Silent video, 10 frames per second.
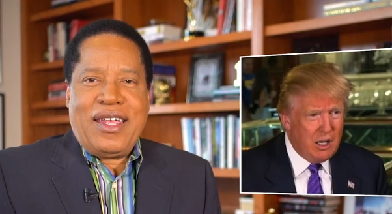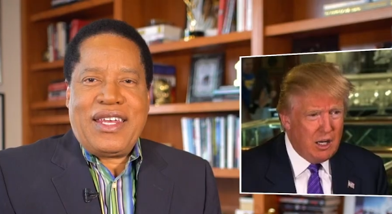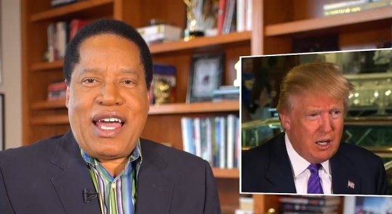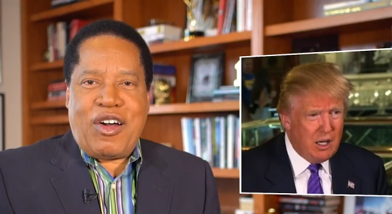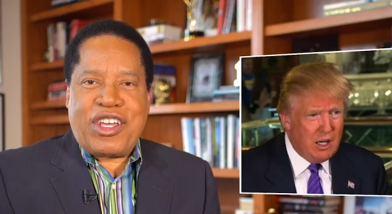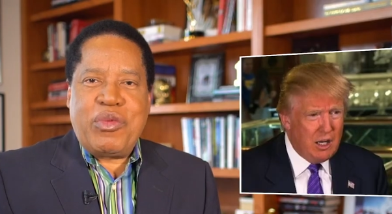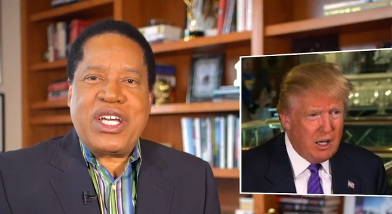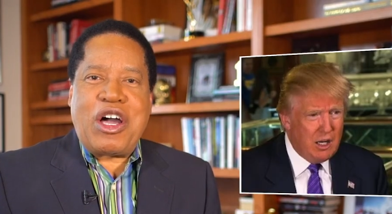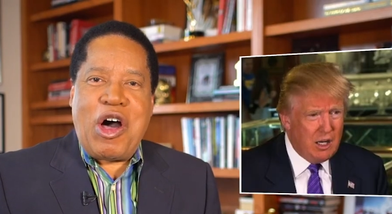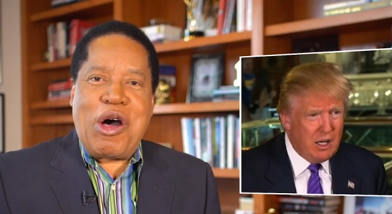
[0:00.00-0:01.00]
Speaker 1: Now, can we
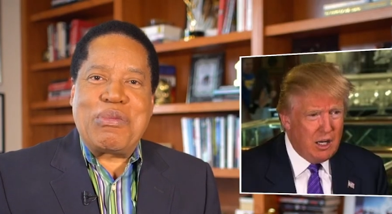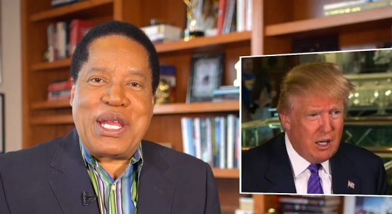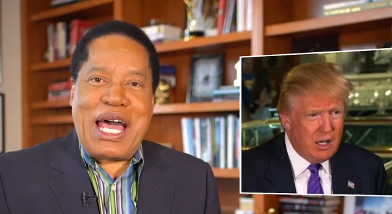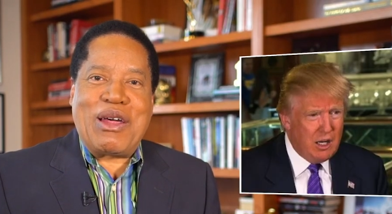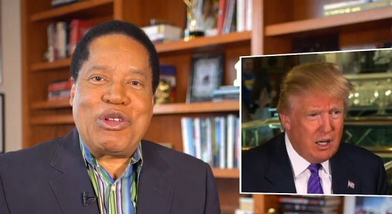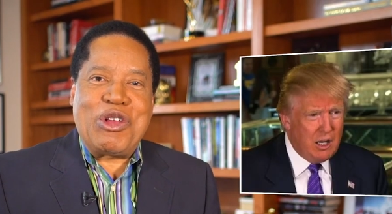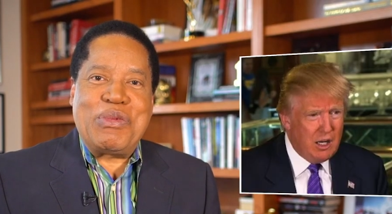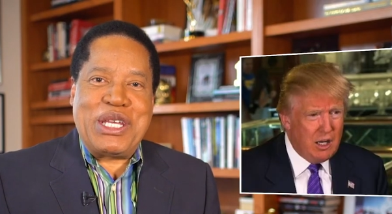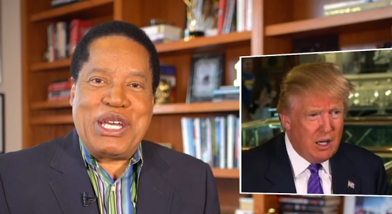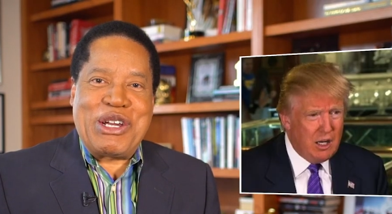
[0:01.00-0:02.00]
calm down a little bit
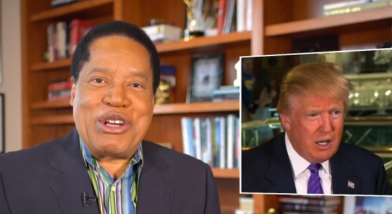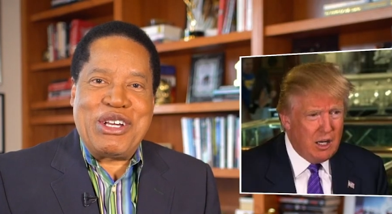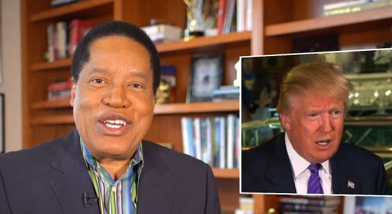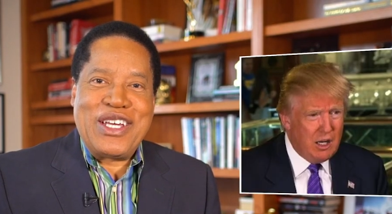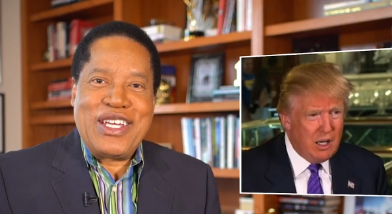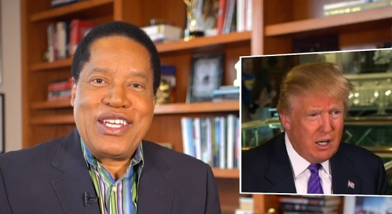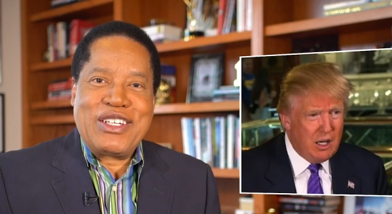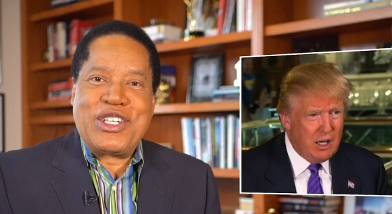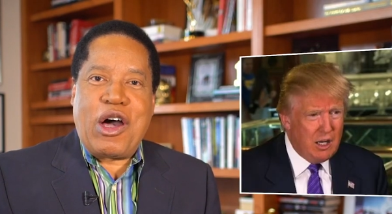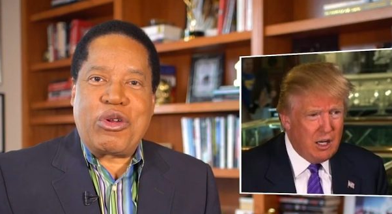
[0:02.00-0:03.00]
here?
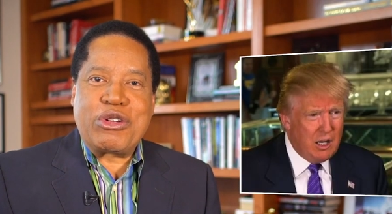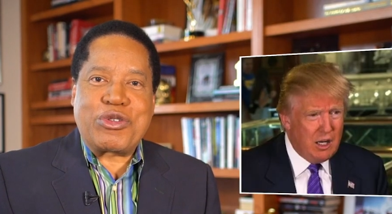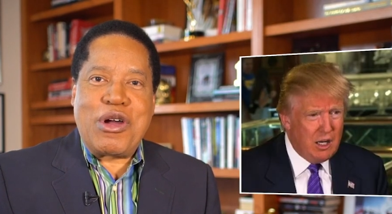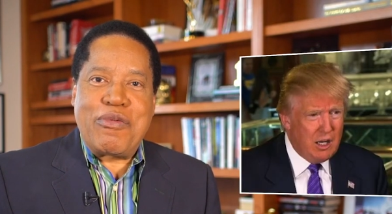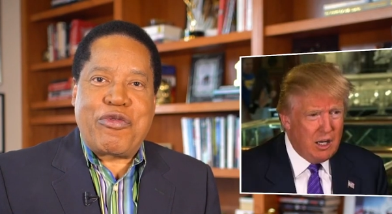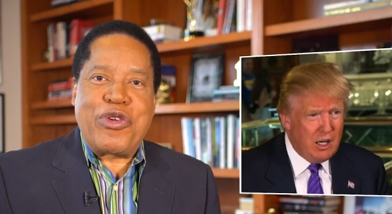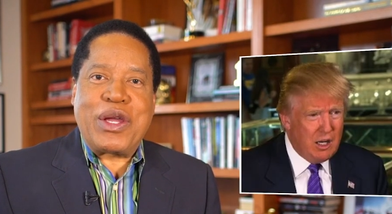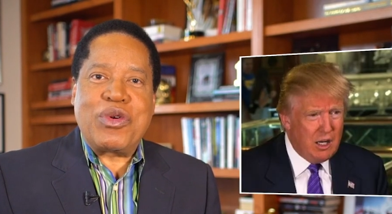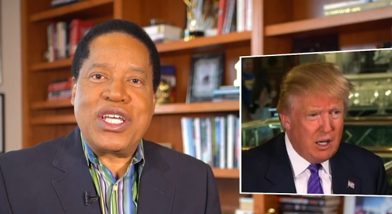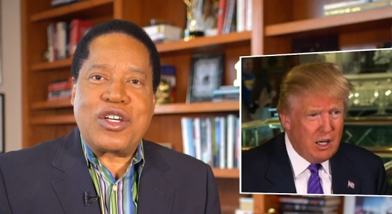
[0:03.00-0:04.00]
Donald Trump
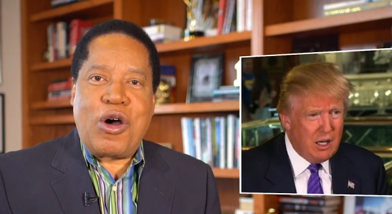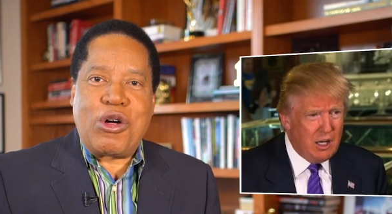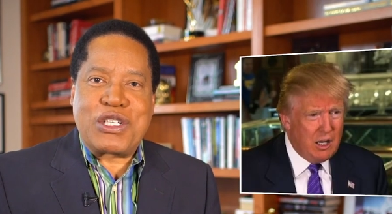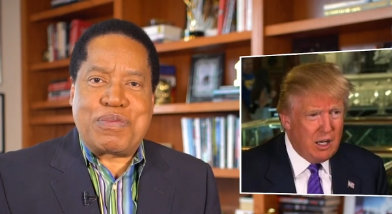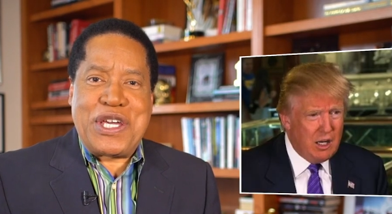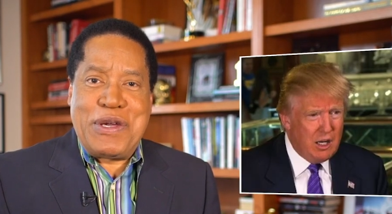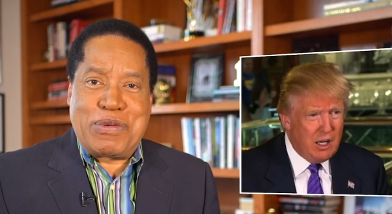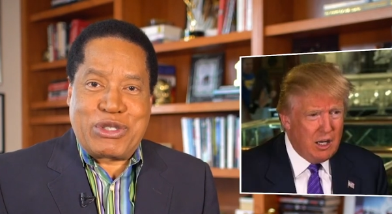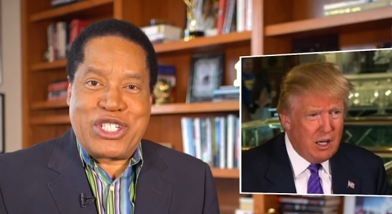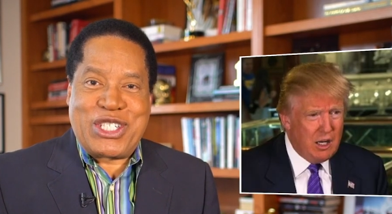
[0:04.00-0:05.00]
frequently calls
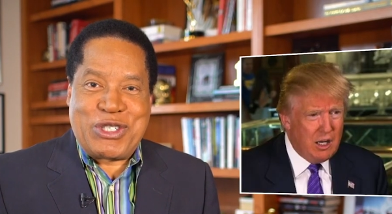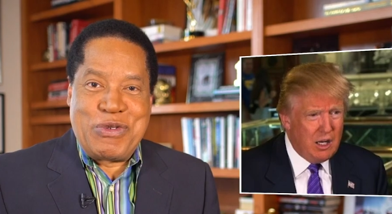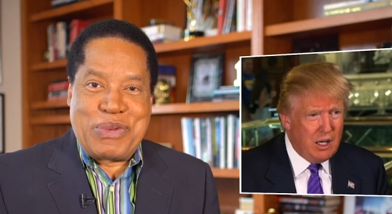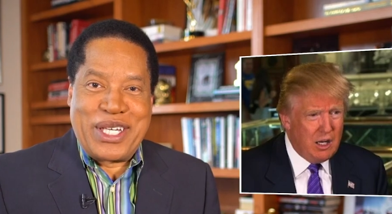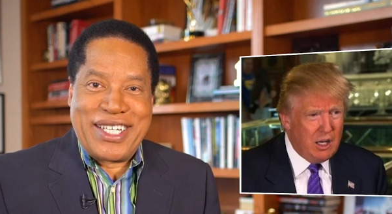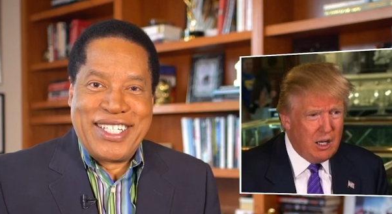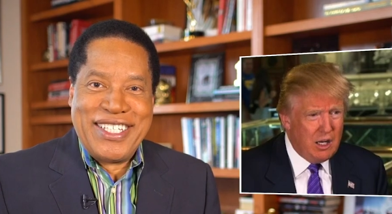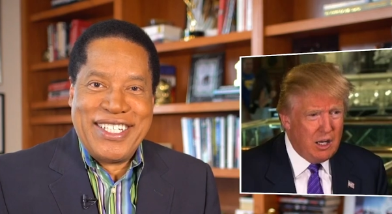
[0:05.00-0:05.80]
people stupid.